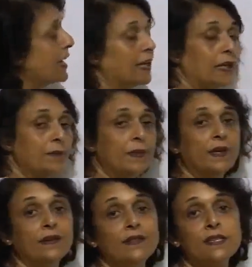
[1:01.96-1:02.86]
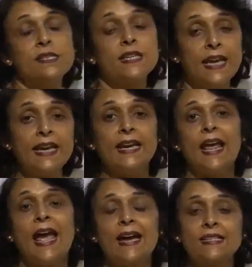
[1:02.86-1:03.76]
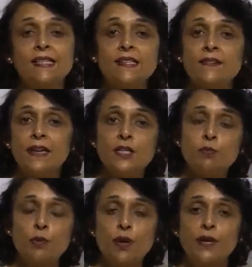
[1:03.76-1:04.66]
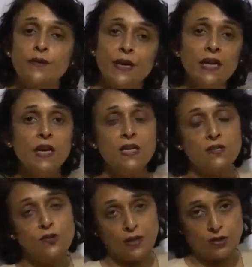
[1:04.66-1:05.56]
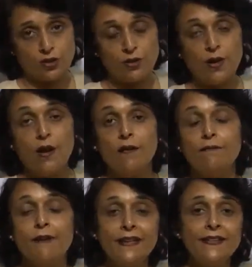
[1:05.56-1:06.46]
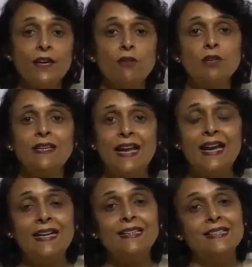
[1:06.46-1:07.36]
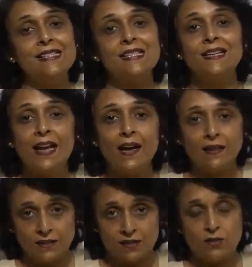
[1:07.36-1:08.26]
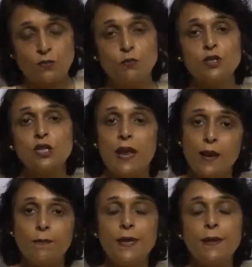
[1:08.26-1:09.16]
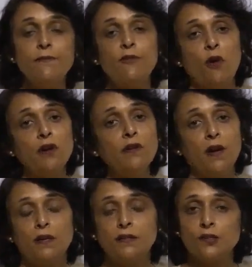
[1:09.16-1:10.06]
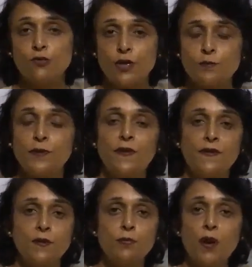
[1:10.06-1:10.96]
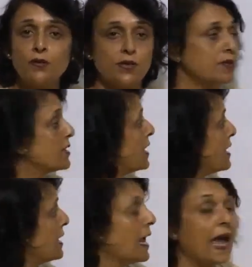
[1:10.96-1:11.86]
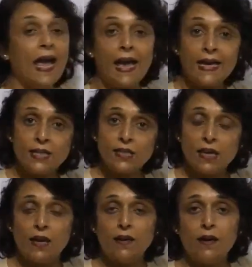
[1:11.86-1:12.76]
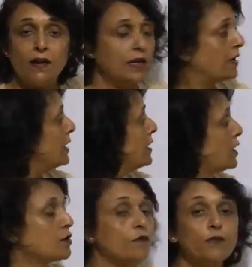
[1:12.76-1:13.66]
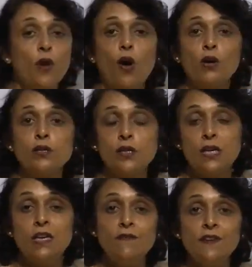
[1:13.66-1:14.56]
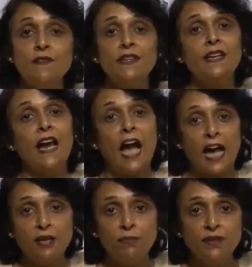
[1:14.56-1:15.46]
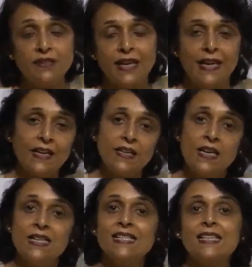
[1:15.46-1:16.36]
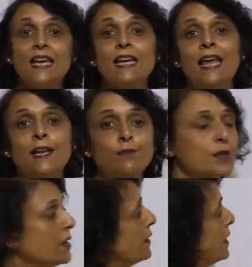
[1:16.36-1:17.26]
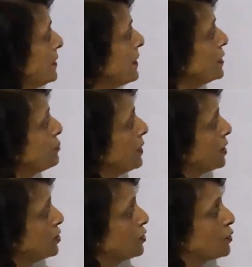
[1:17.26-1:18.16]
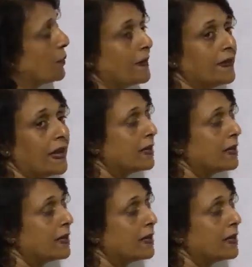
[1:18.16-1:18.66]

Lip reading: time, the skin acts a respiratory structure. When they are on land, it is the lungs which help them for this respiratory process. As in case of frogs, even when they hibernate, skin helps in respiration. So when they